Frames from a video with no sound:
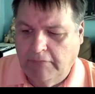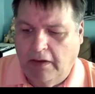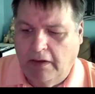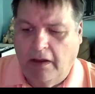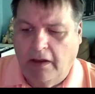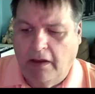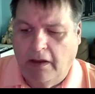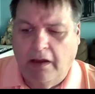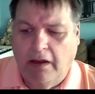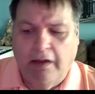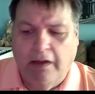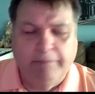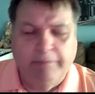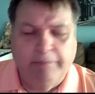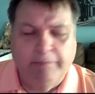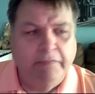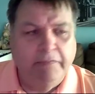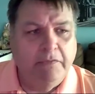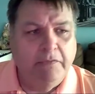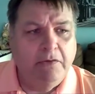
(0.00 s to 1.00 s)

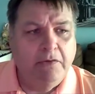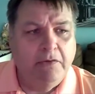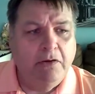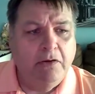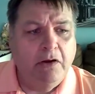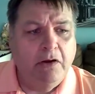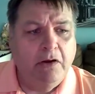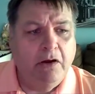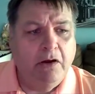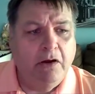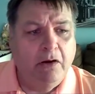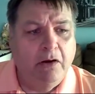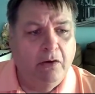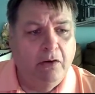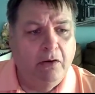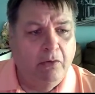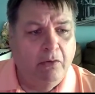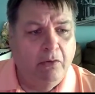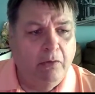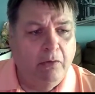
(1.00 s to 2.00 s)

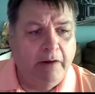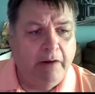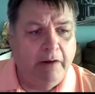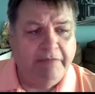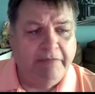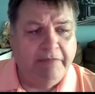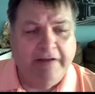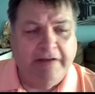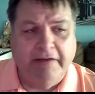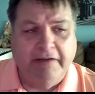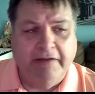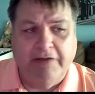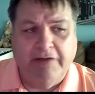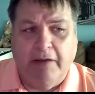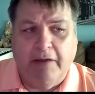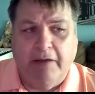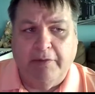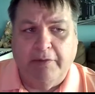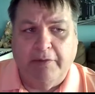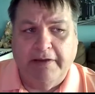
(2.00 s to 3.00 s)
No. What I was saying is
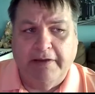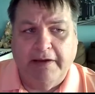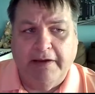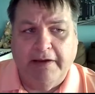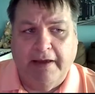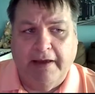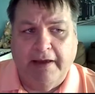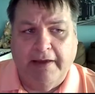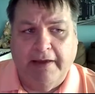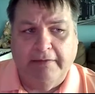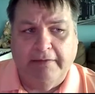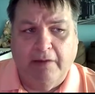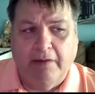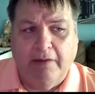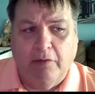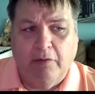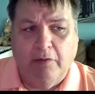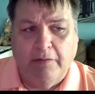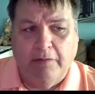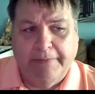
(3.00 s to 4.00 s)
I
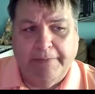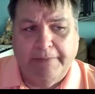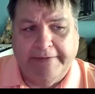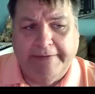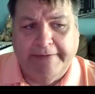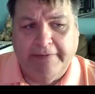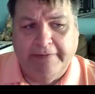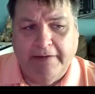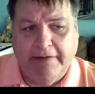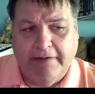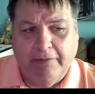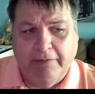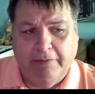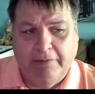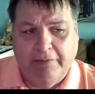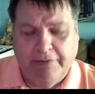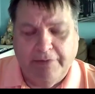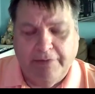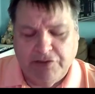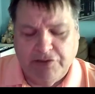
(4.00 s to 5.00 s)
will complete the
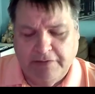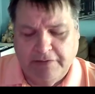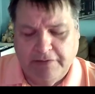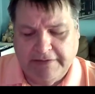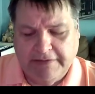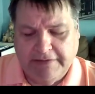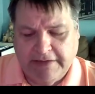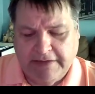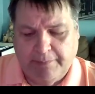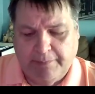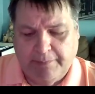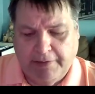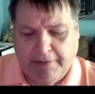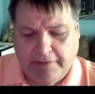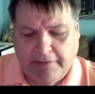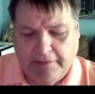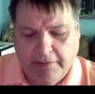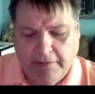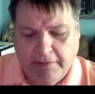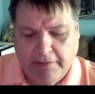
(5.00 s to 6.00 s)
revision of the template
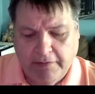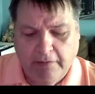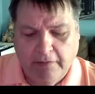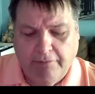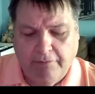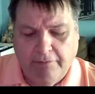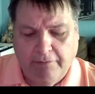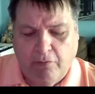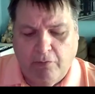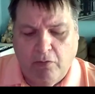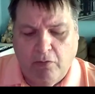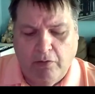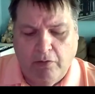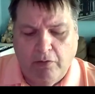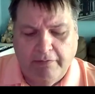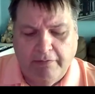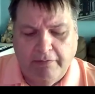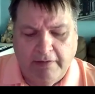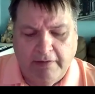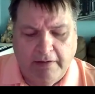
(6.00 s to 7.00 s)

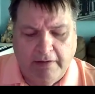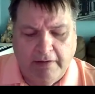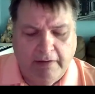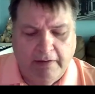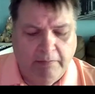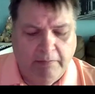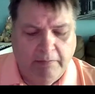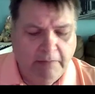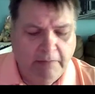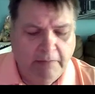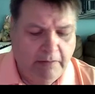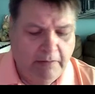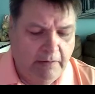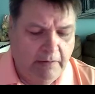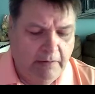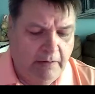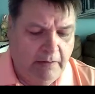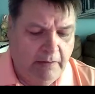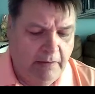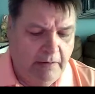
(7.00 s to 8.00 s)
for the
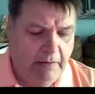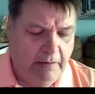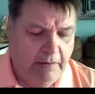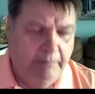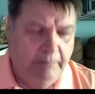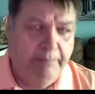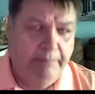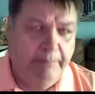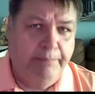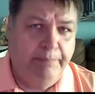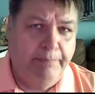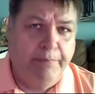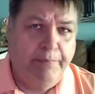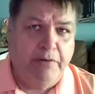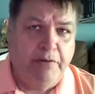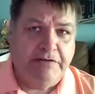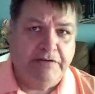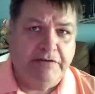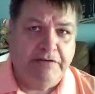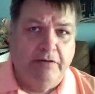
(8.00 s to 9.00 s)

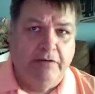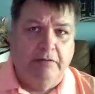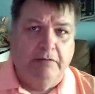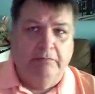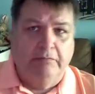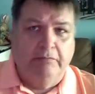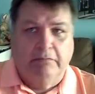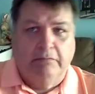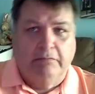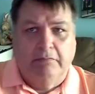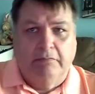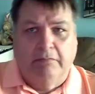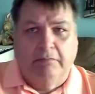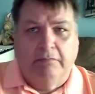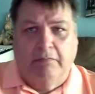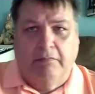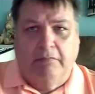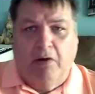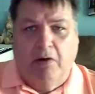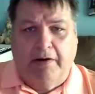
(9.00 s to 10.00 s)
personal
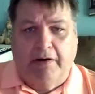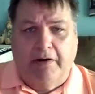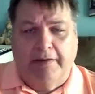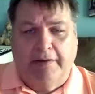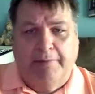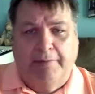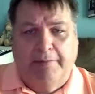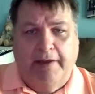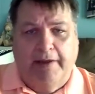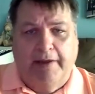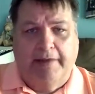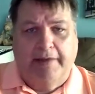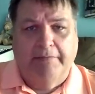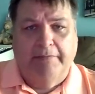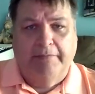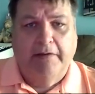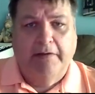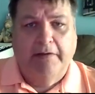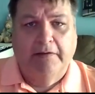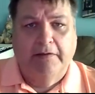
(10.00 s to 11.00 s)
marketing plan
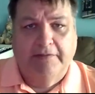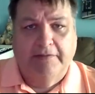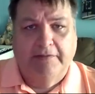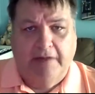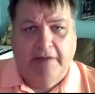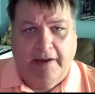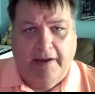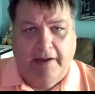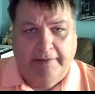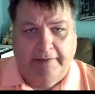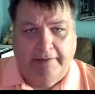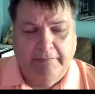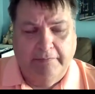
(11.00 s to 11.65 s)
tonight.